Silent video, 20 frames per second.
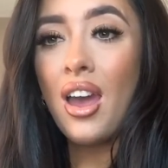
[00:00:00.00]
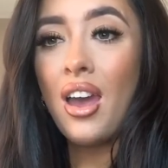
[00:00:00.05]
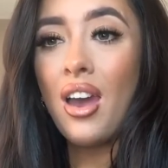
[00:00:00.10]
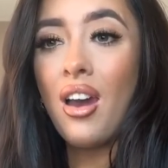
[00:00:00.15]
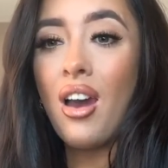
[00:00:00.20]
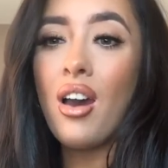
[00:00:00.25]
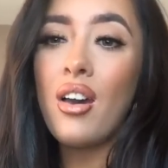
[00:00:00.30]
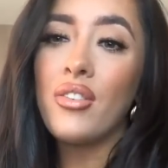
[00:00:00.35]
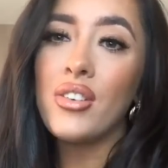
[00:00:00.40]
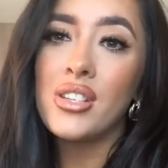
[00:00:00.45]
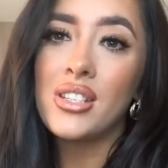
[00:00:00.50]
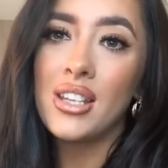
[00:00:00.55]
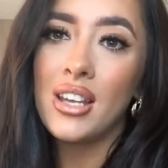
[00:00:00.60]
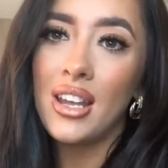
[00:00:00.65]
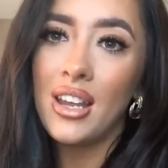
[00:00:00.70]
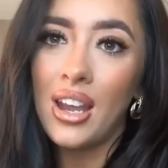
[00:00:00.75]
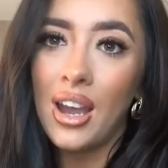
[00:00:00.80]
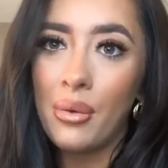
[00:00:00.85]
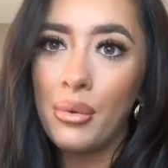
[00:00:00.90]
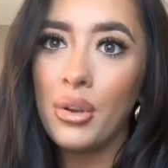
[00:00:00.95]

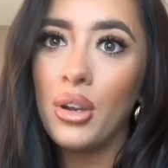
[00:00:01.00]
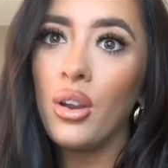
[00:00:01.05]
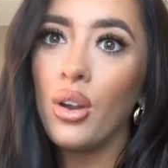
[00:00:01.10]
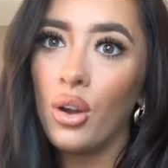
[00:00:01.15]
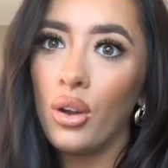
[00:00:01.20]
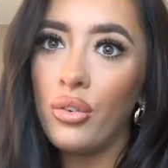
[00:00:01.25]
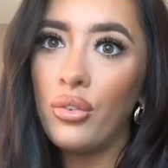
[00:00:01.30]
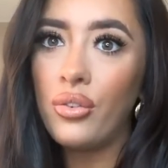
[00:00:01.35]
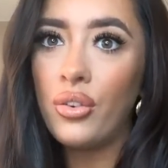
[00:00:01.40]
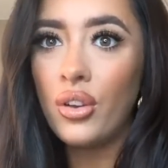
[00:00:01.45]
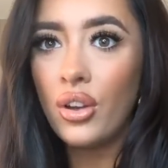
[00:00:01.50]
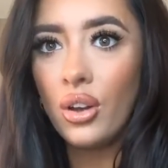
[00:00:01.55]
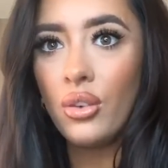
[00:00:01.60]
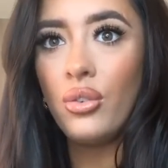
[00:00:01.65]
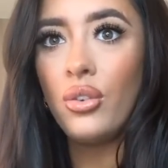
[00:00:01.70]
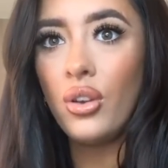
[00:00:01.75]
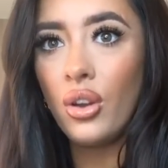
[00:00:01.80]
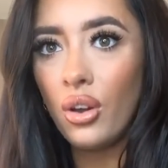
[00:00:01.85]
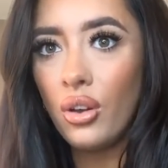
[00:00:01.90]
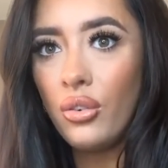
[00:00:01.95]
Obviously I would
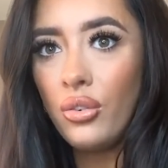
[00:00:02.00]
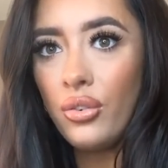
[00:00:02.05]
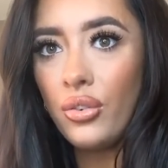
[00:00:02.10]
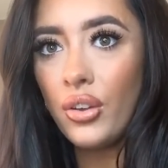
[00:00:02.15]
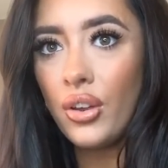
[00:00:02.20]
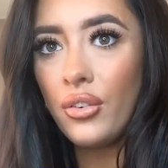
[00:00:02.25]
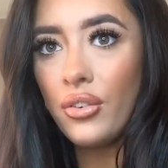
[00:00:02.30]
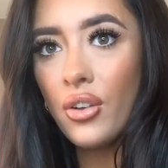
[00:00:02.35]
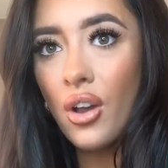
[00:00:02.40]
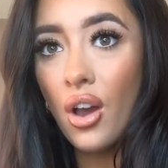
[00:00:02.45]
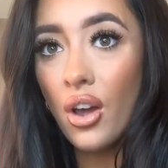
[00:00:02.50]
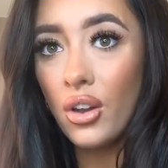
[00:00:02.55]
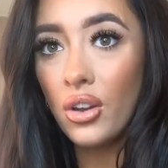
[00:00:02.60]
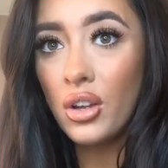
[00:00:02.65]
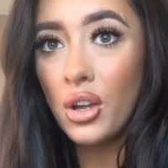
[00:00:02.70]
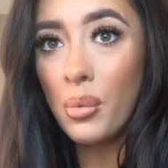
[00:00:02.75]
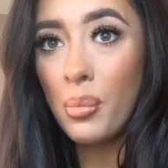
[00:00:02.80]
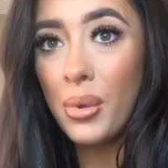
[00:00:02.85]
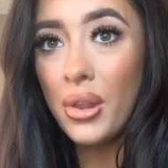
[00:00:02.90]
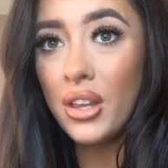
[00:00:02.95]
love if Connell
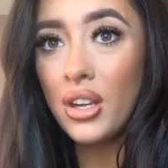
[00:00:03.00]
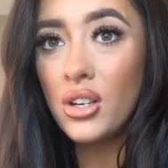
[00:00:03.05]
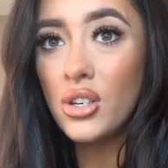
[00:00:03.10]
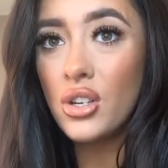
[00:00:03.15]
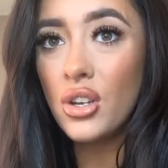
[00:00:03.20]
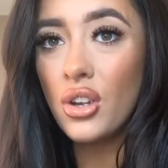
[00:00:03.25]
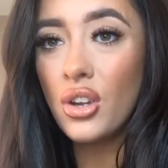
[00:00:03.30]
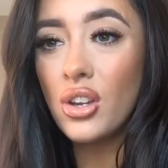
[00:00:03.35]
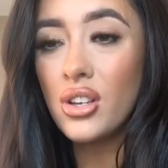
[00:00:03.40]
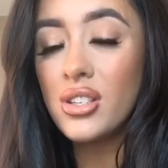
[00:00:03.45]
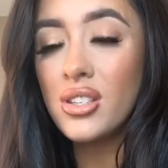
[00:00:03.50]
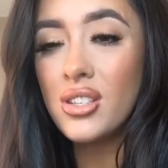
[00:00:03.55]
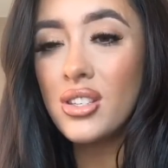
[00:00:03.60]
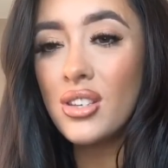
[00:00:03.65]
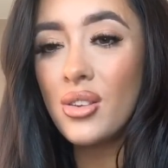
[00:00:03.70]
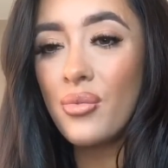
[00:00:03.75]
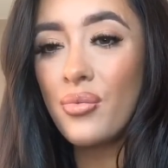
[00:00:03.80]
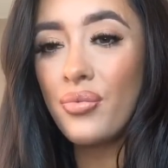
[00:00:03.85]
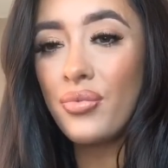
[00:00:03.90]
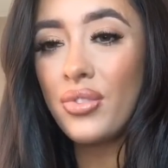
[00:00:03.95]
could be there too, because
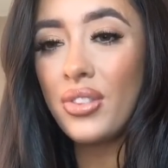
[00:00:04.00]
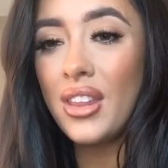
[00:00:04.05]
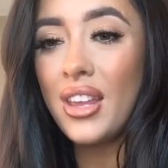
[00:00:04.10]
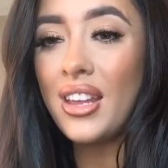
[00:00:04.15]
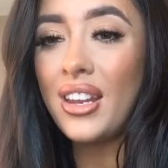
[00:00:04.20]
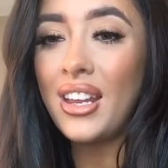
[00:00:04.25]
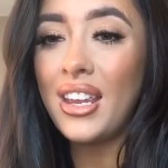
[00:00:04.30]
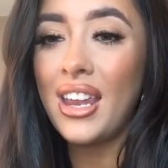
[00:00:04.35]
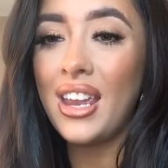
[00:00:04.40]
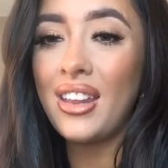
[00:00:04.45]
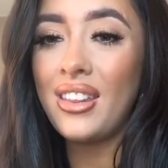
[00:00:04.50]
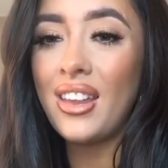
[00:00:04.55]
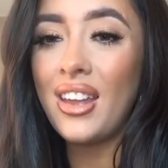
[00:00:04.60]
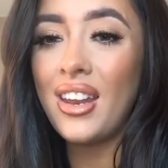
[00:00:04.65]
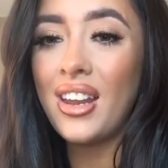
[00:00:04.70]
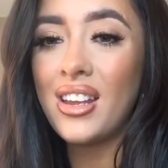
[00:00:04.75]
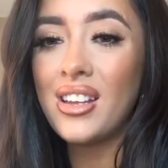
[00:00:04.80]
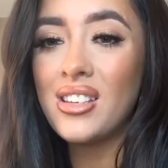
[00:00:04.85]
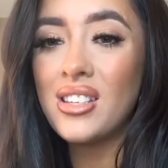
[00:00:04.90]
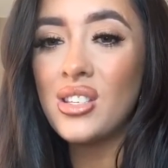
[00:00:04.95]
then again that
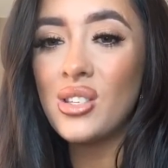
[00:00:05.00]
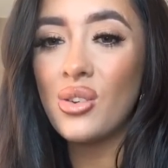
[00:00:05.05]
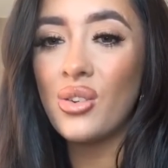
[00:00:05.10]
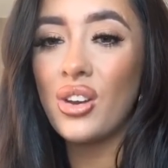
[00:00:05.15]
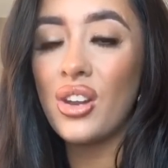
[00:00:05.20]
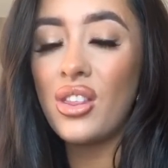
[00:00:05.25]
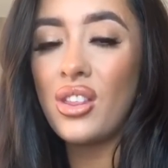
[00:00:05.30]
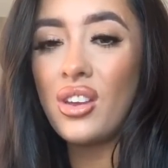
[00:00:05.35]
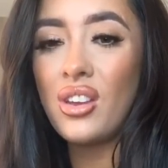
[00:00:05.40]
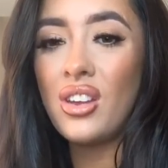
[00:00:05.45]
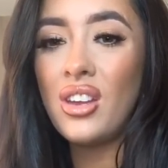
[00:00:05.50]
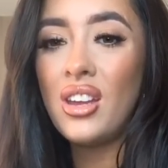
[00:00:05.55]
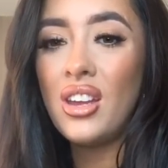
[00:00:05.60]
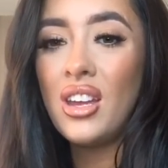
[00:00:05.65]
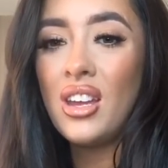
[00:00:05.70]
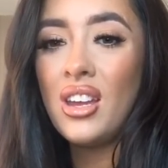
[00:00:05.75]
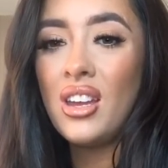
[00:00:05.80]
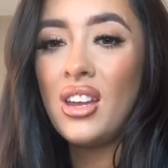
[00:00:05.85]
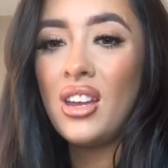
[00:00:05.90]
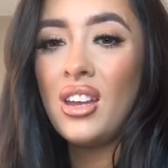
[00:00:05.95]
is sort of the
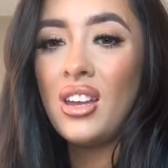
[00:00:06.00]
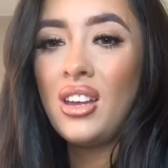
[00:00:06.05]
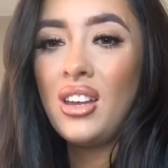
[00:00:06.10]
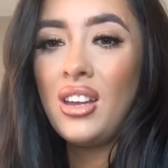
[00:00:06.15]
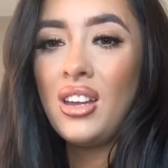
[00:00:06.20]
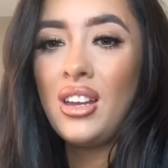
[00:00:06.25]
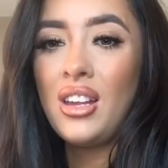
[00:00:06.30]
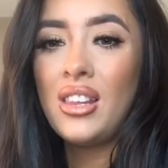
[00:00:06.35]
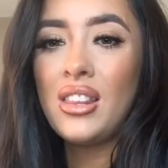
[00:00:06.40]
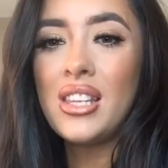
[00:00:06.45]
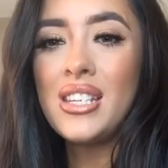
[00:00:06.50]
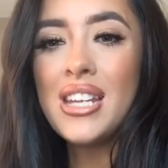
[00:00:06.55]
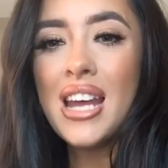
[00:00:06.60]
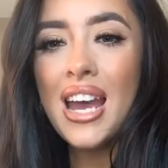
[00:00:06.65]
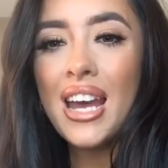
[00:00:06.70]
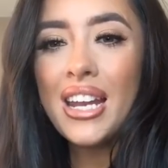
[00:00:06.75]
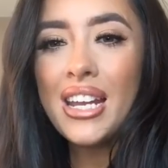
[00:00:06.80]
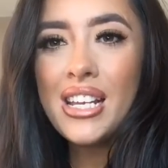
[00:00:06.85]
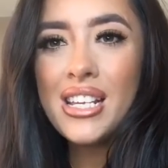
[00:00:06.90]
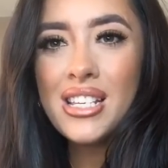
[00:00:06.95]

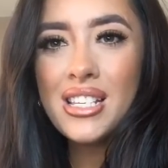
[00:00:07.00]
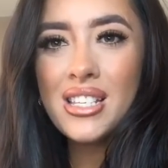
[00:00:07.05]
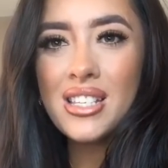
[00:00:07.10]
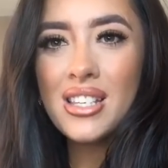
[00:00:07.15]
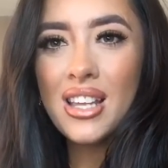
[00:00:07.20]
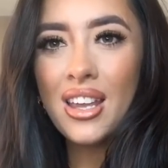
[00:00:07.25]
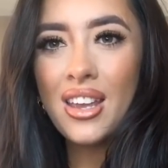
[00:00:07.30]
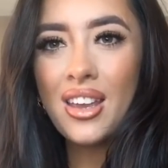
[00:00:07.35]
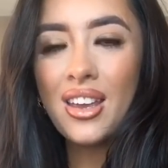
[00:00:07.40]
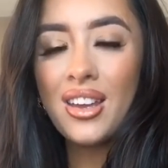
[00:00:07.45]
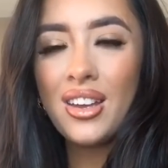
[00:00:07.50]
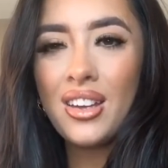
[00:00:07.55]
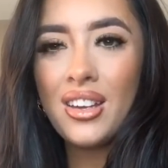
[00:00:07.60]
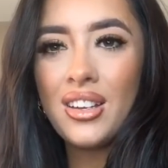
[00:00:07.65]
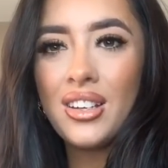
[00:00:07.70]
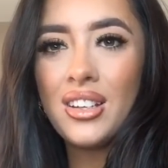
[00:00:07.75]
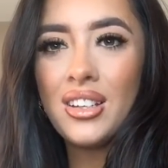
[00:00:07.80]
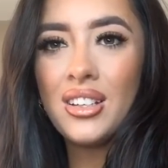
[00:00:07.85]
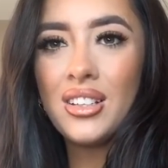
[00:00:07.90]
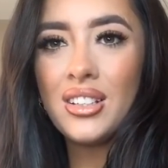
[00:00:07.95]
daddy's like
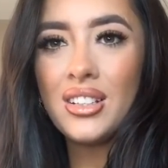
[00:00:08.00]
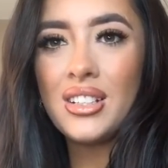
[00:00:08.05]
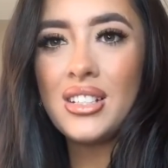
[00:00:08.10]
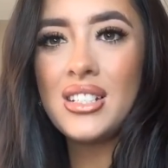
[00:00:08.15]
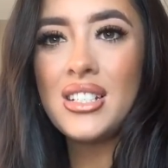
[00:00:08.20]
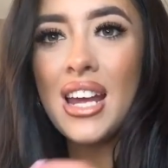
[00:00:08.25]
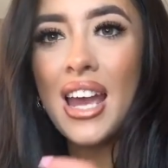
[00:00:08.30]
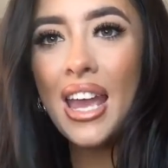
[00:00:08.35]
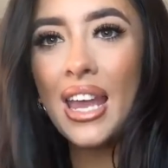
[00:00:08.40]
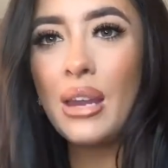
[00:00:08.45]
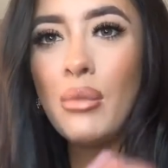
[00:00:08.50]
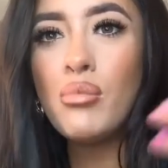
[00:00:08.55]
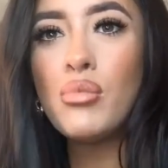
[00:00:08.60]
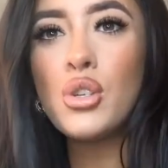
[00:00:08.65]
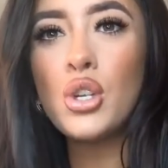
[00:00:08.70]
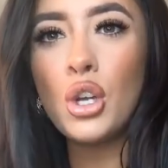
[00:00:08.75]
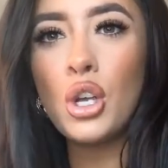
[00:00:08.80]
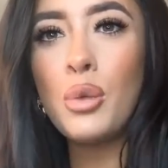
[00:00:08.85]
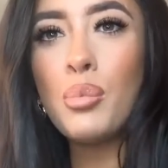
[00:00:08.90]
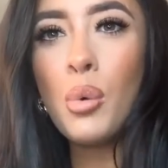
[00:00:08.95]
time
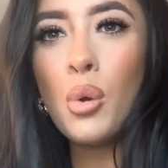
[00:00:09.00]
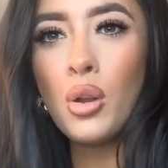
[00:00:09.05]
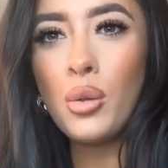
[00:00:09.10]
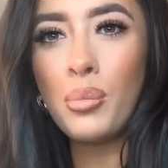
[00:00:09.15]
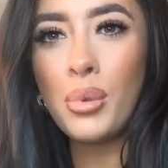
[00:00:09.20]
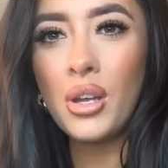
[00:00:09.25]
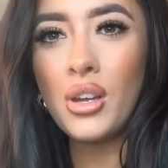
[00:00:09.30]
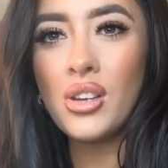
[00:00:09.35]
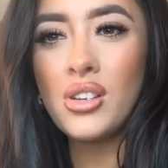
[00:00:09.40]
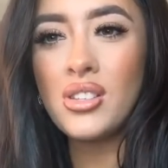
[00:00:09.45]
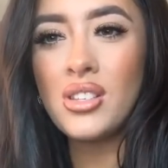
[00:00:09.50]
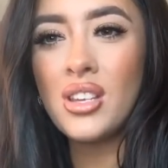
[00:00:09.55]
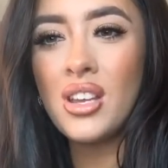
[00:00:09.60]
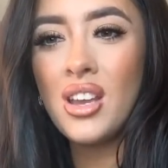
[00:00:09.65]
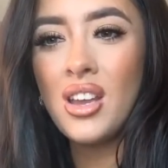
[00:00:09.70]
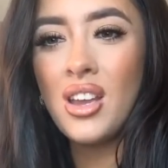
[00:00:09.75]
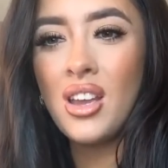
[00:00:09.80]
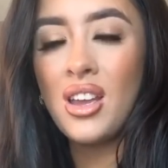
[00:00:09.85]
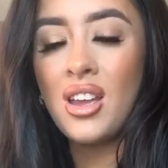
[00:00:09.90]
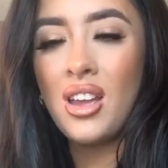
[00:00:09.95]
to bond, because
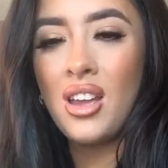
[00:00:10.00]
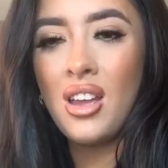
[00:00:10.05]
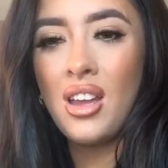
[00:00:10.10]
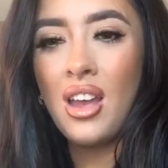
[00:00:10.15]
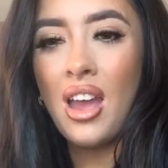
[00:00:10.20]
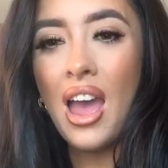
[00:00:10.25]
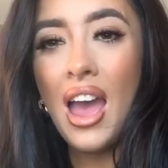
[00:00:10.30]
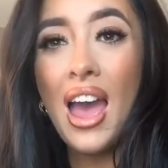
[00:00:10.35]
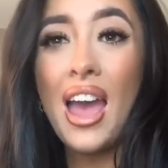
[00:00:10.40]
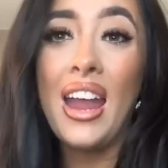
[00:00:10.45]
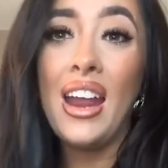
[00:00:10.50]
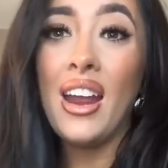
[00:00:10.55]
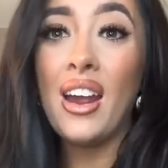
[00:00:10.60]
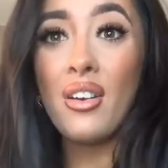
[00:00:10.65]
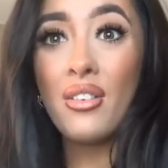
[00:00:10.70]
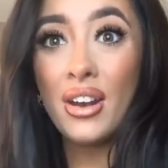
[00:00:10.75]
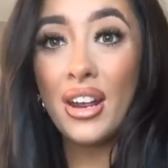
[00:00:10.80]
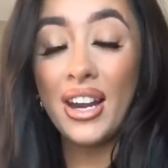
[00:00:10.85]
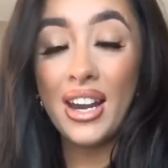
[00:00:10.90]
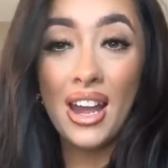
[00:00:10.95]
I
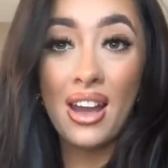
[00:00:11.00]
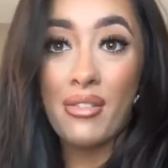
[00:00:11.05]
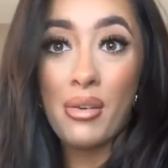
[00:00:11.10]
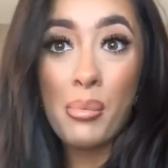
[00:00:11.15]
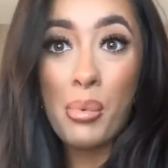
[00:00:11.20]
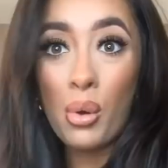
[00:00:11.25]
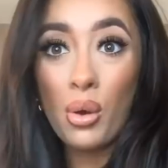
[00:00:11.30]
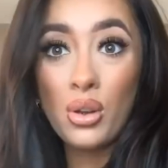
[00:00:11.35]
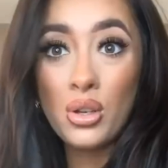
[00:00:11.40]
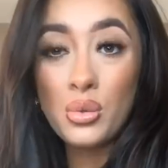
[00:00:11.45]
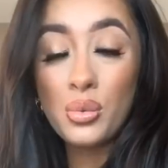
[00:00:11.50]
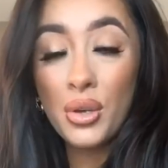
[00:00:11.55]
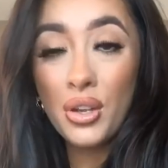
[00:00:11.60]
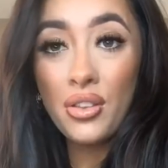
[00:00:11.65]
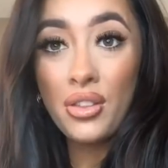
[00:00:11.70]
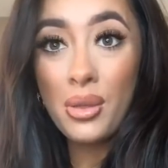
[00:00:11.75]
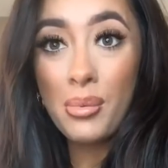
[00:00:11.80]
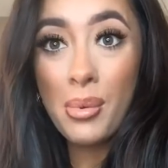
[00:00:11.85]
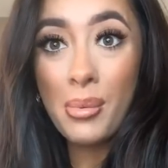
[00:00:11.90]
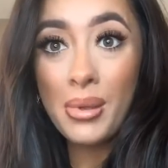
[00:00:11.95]
already have a bond
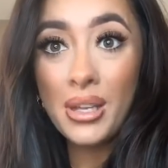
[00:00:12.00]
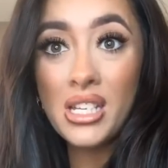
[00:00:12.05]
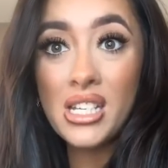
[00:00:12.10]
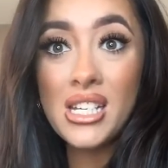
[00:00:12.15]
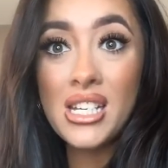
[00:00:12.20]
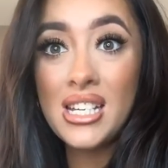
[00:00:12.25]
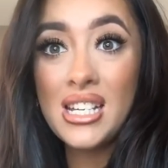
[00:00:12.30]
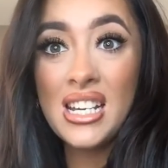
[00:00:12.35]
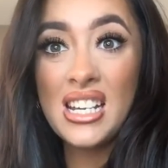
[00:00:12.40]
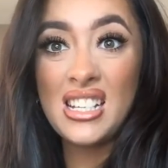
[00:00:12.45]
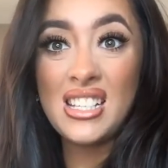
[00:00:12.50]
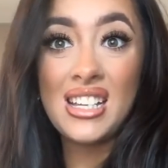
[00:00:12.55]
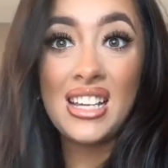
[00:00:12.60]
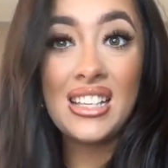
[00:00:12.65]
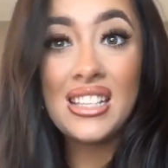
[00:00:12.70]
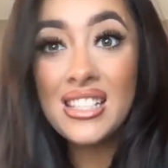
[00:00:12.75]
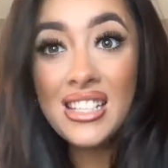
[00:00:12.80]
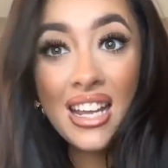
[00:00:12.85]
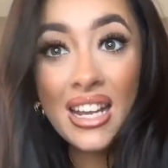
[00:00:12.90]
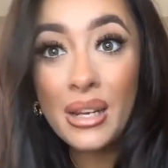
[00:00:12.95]
with the baby. She is
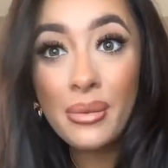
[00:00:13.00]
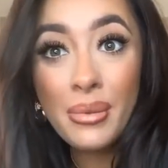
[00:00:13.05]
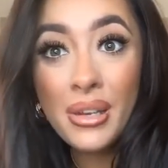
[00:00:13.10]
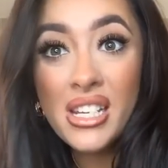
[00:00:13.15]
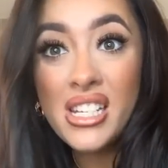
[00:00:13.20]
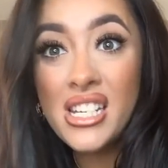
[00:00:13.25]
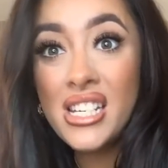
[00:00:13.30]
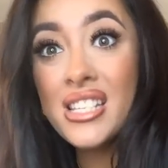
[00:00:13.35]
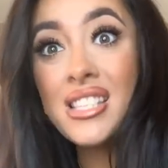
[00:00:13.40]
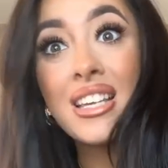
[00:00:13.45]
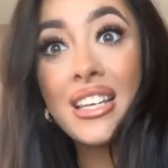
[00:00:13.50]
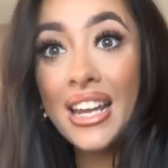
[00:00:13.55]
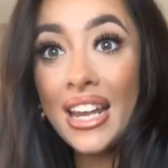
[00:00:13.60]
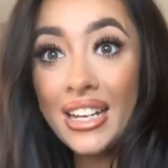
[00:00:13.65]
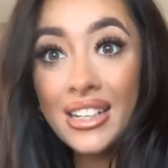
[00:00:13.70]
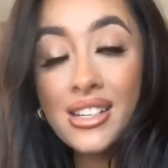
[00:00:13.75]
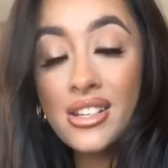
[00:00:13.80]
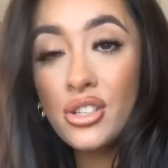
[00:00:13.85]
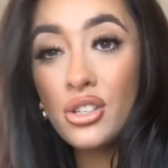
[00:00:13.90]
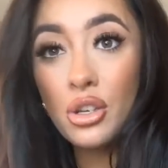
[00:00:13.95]
inside me, she's
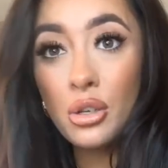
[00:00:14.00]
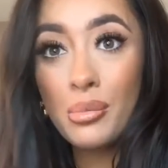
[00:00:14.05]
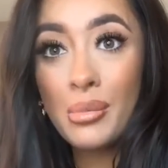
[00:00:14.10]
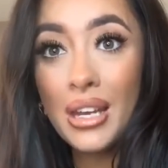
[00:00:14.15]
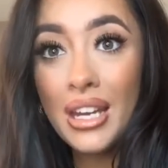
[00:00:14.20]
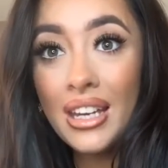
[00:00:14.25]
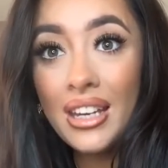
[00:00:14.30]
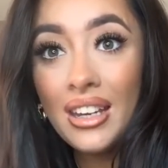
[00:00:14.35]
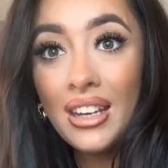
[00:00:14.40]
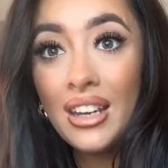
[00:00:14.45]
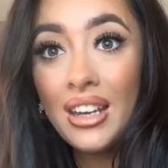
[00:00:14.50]
connected to me.